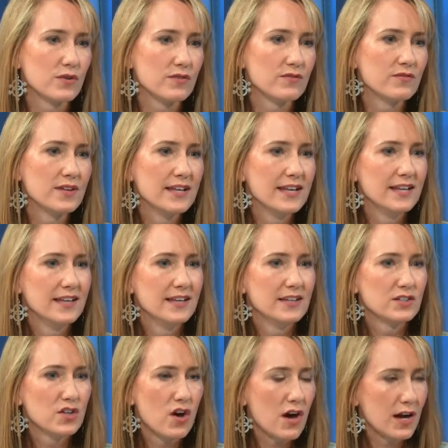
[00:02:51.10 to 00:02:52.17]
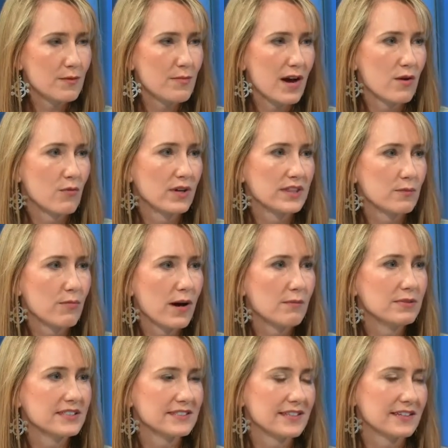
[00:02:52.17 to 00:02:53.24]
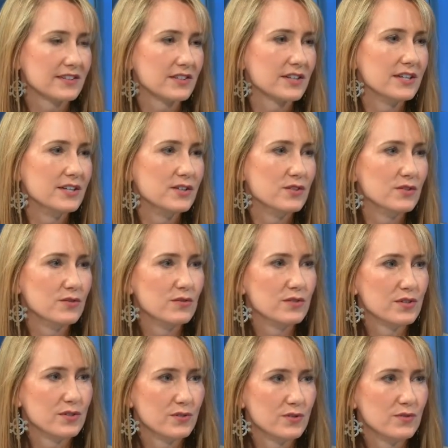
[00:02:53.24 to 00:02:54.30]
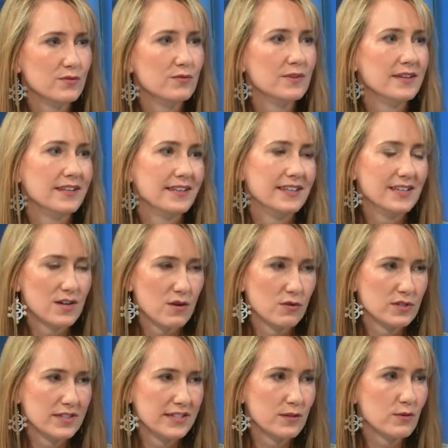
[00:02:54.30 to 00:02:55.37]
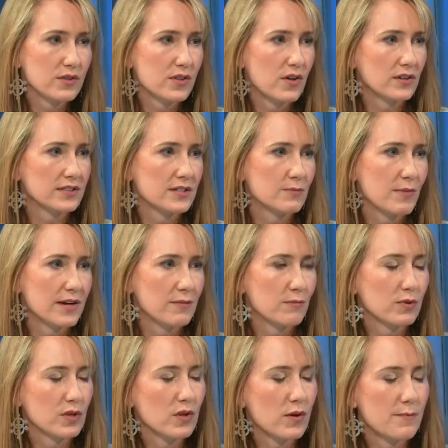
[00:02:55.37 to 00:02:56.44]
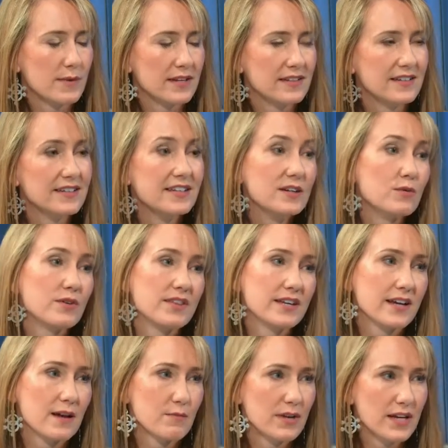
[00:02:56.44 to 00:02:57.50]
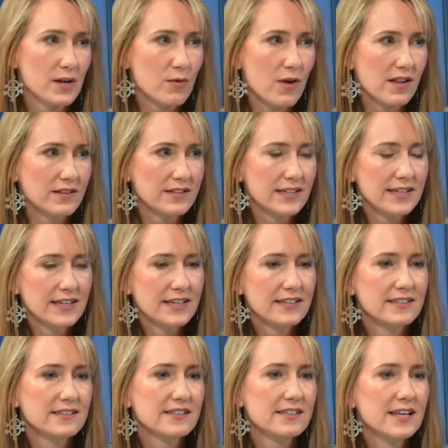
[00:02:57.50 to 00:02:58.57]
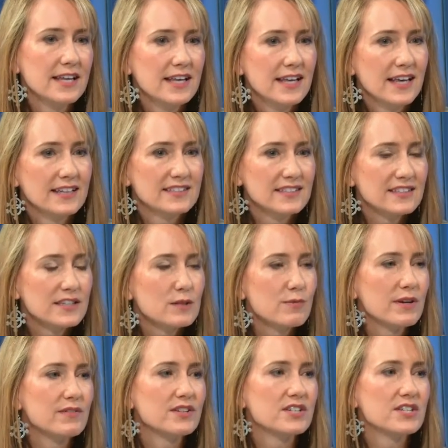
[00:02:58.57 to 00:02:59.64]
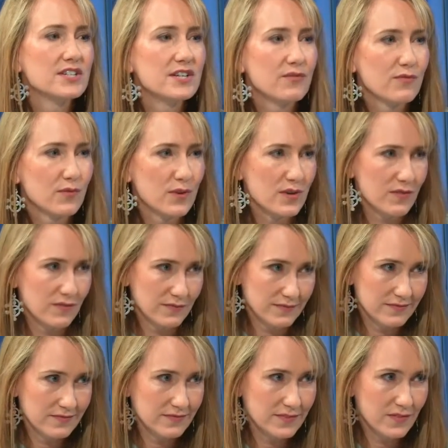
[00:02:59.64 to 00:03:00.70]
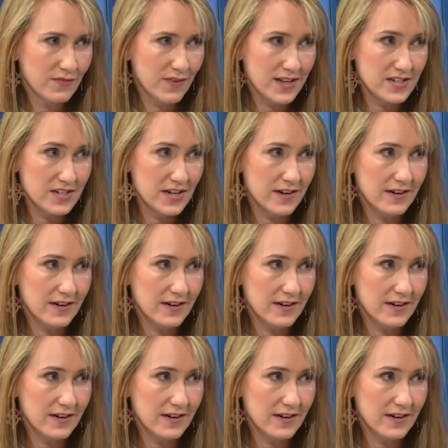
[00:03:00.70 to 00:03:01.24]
sort of talk about what the public sector can do to, deal with long-term unemployment, to deal with income inequality it's a little bit of a shift for a Fed